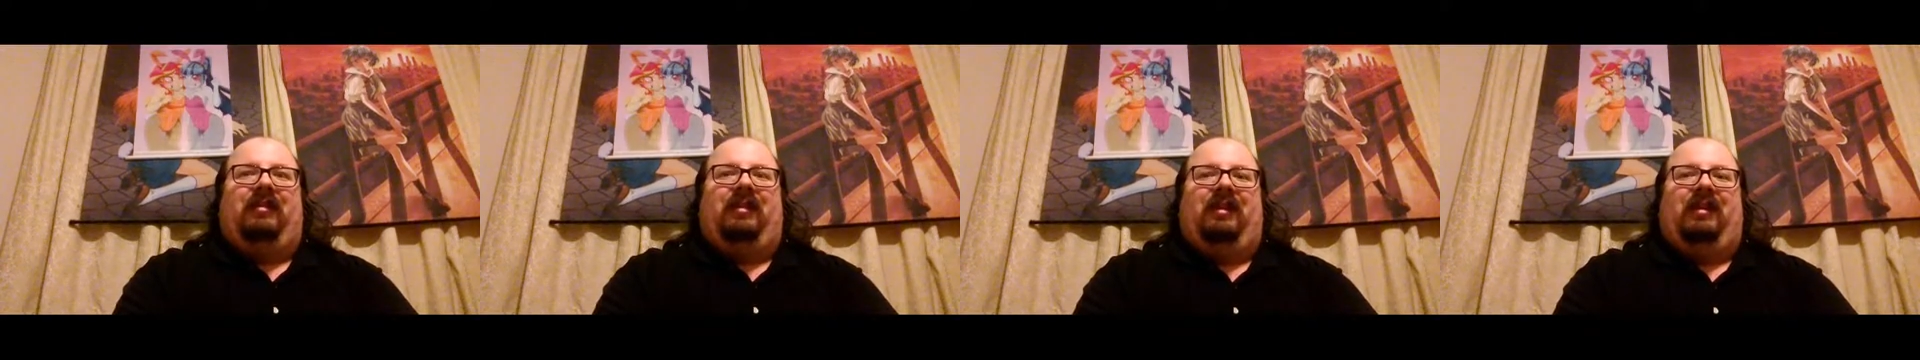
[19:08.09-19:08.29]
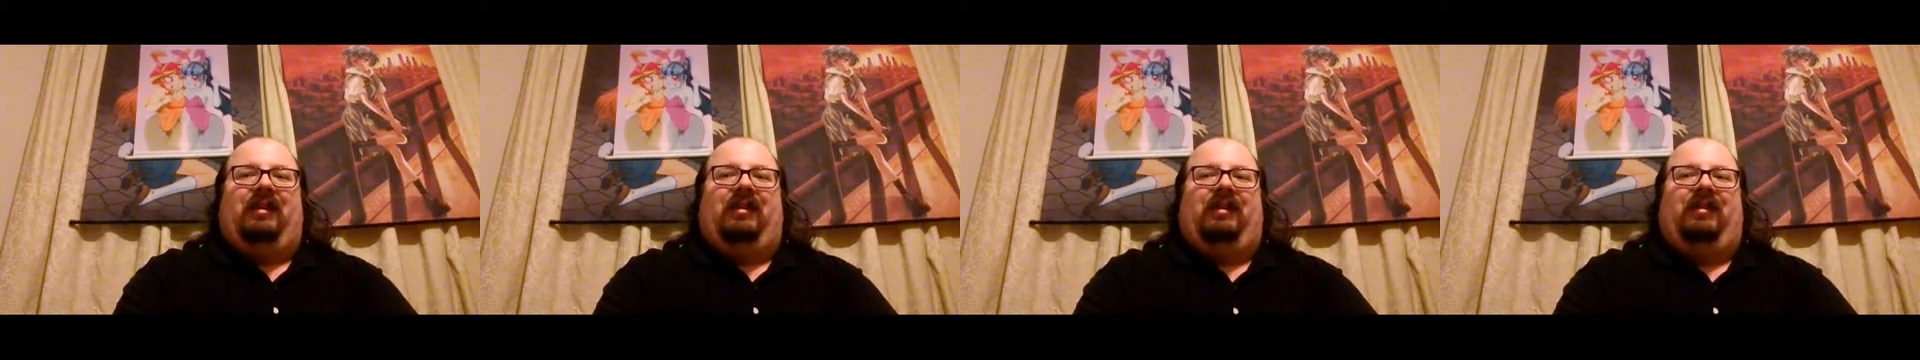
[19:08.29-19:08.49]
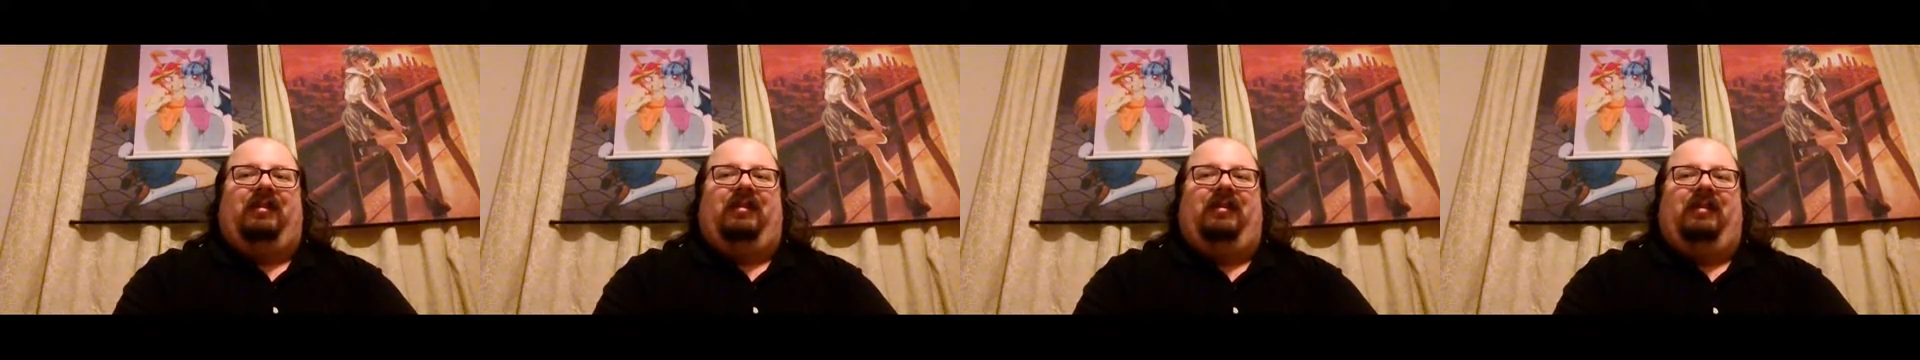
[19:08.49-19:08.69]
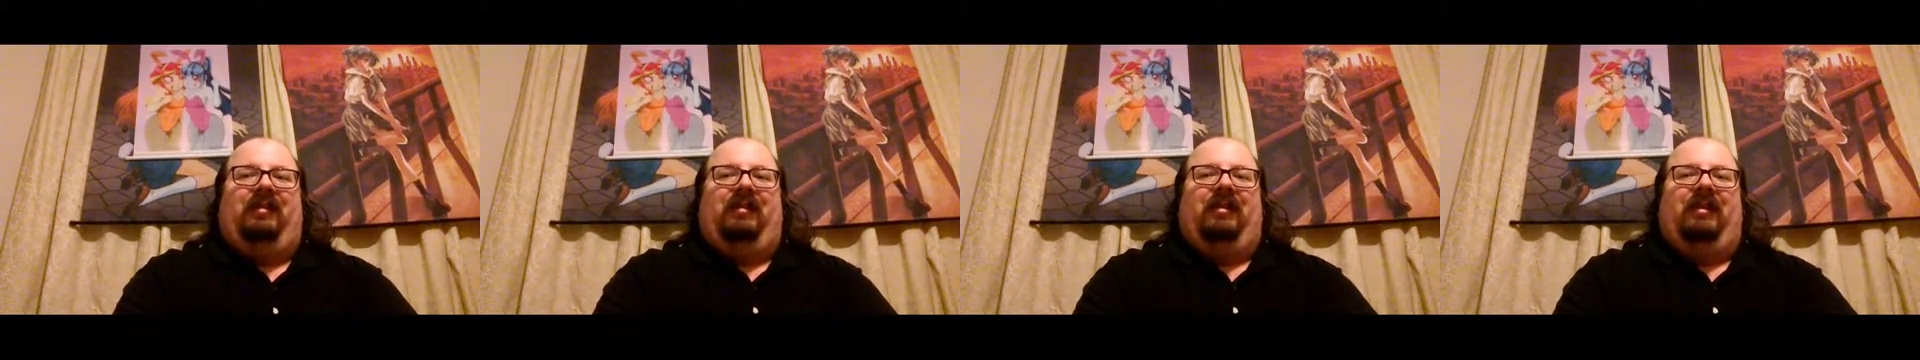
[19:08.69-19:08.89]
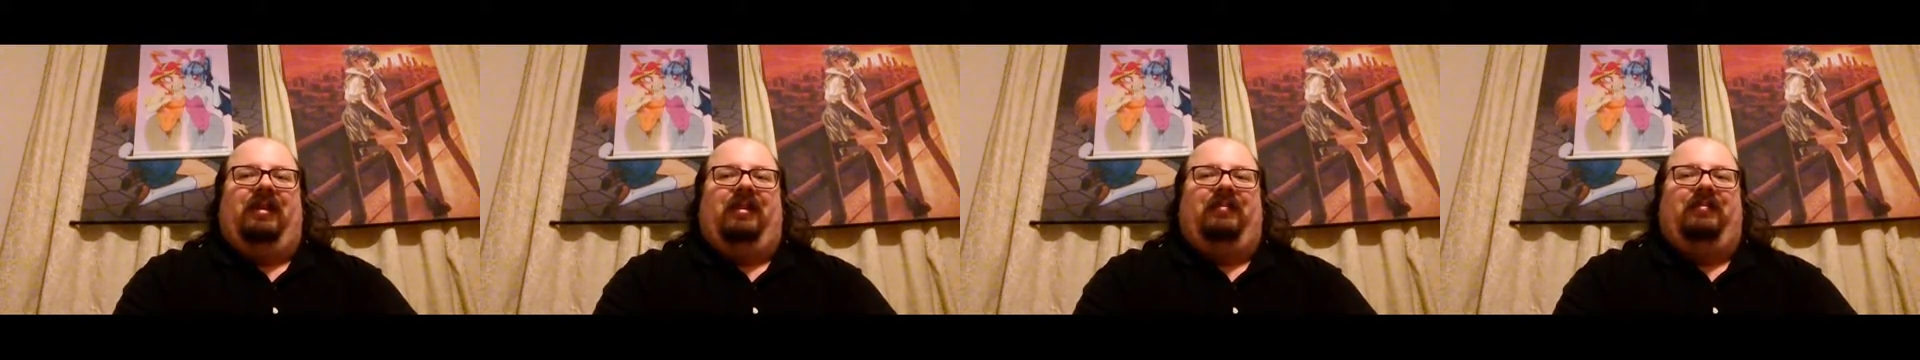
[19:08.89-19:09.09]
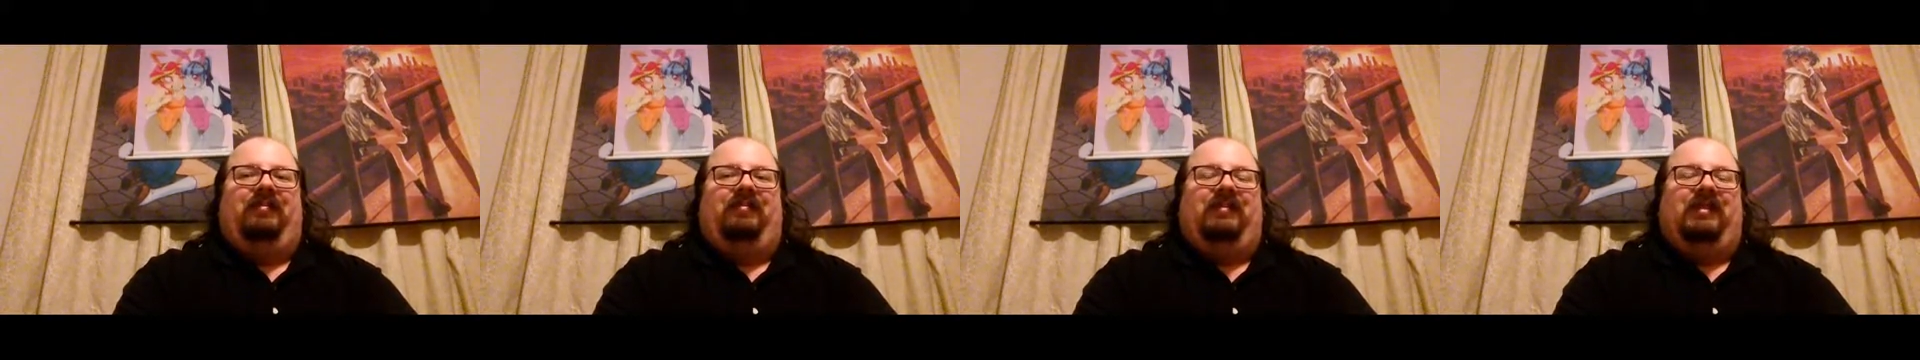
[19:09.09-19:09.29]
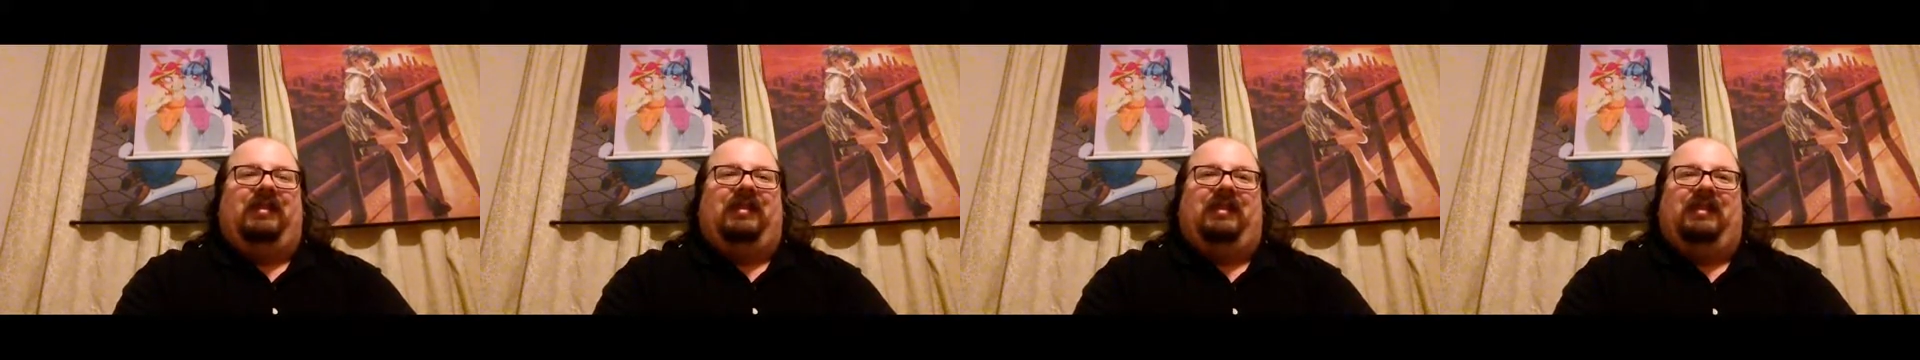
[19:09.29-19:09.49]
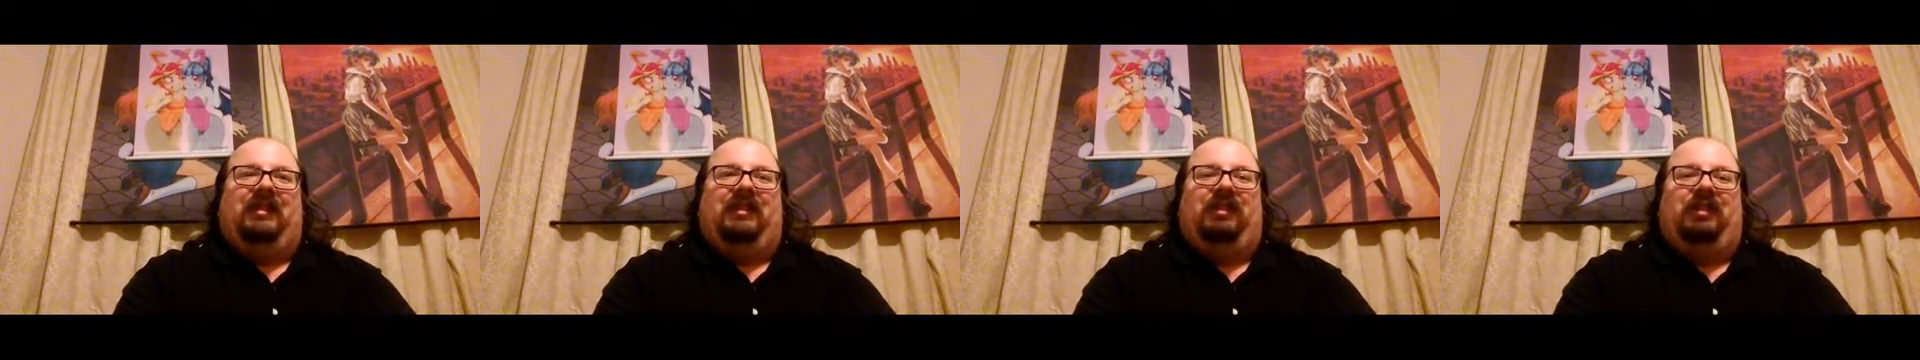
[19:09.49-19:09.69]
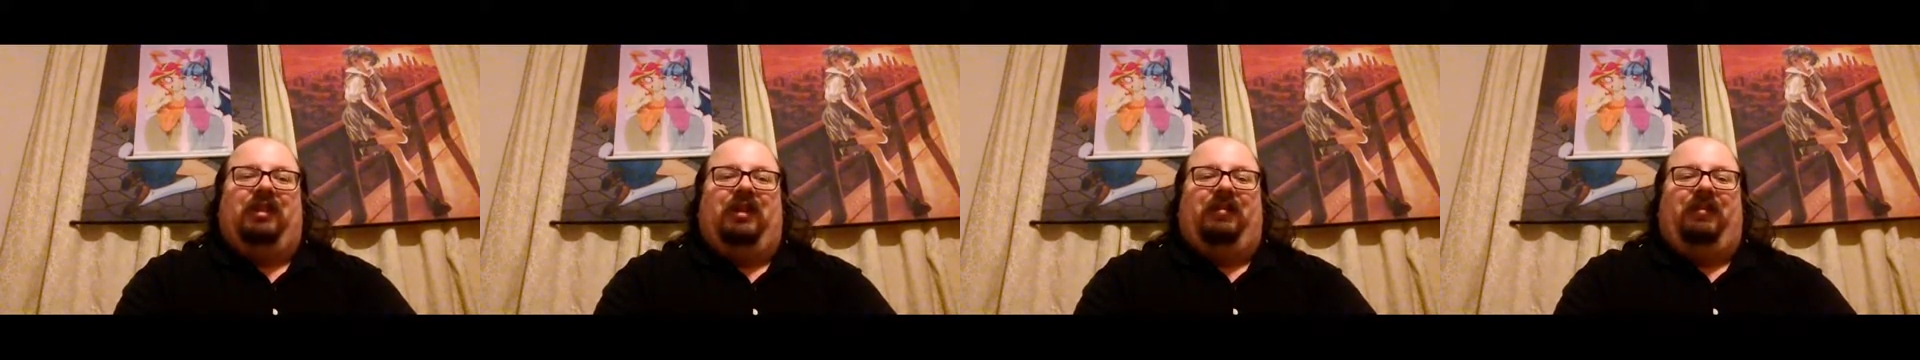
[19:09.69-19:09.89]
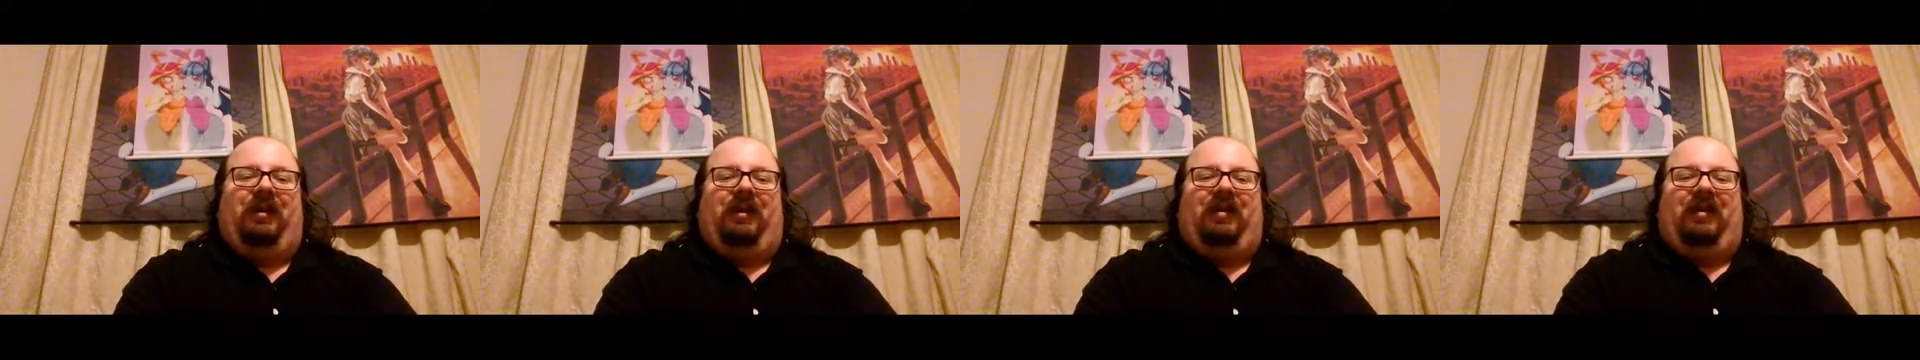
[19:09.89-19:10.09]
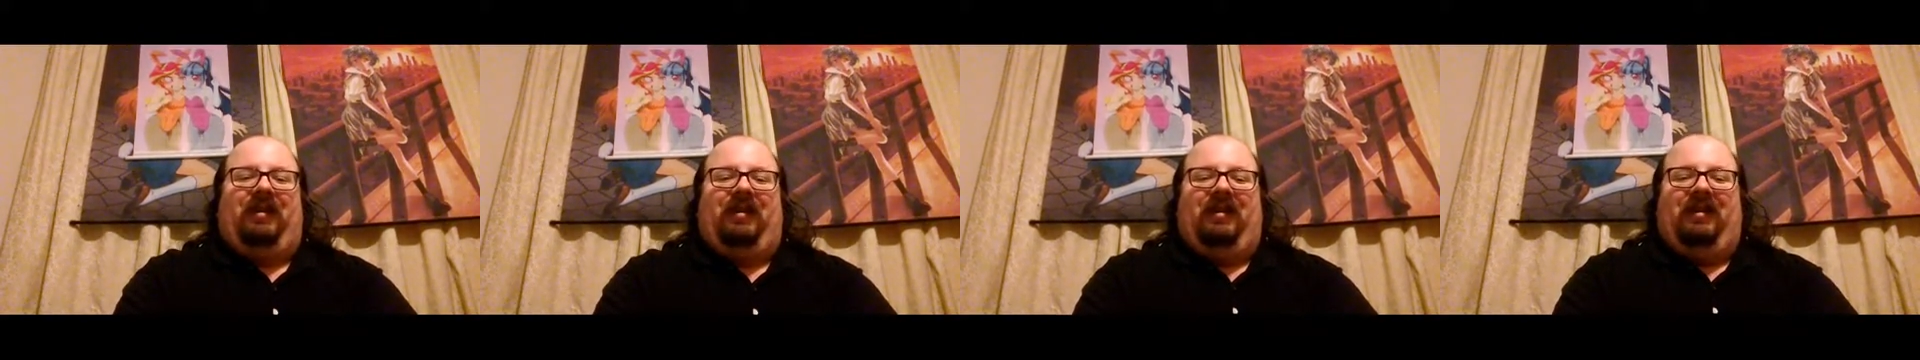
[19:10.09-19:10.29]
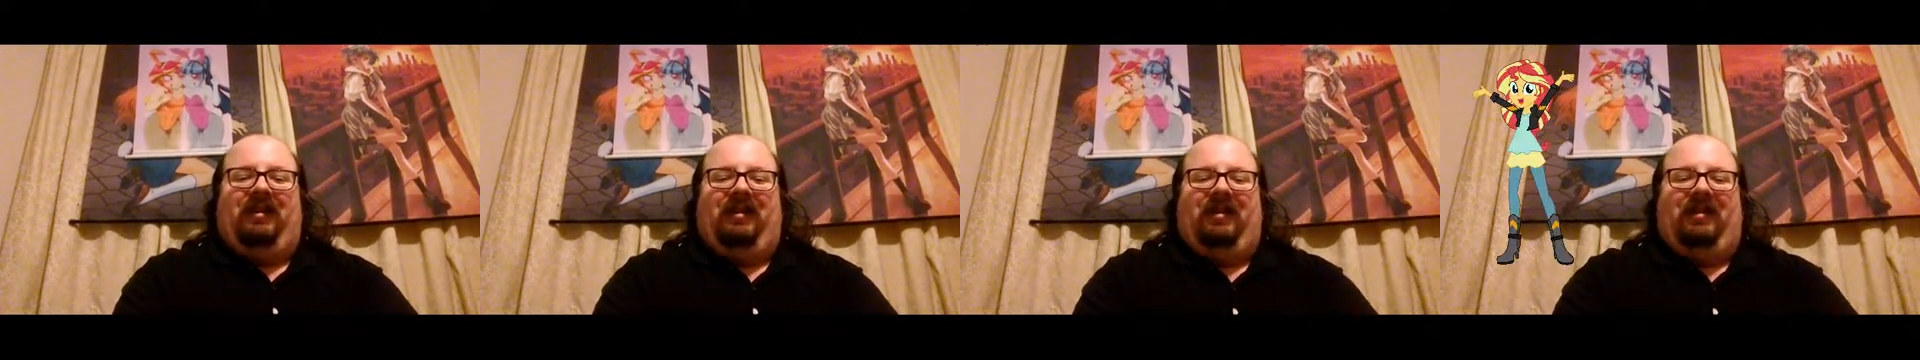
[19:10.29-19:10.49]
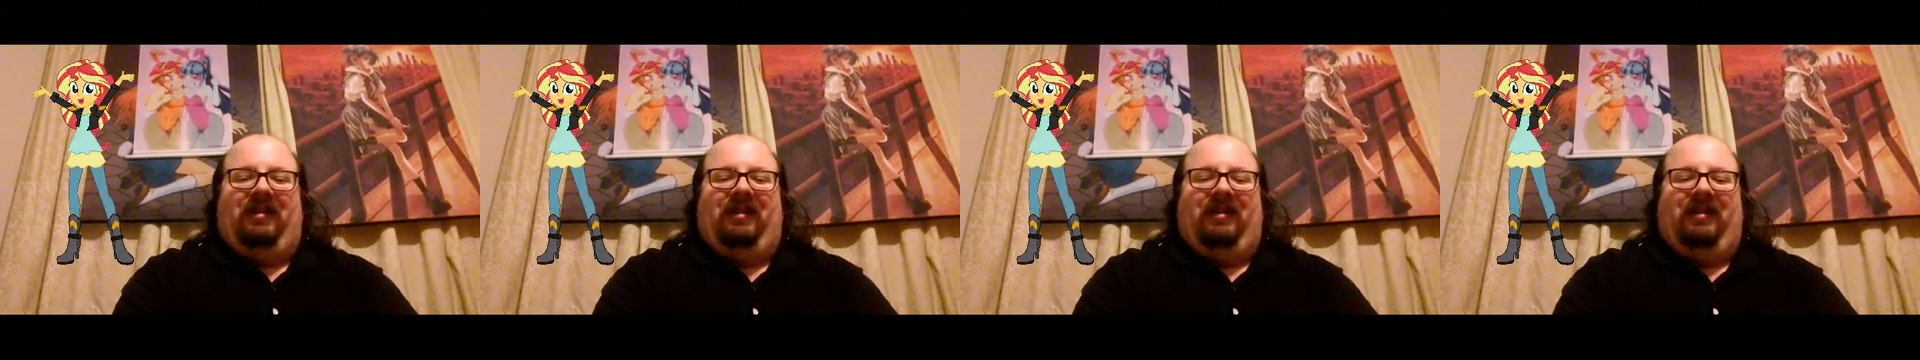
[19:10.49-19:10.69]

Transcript: like Sunset Shimmer, and I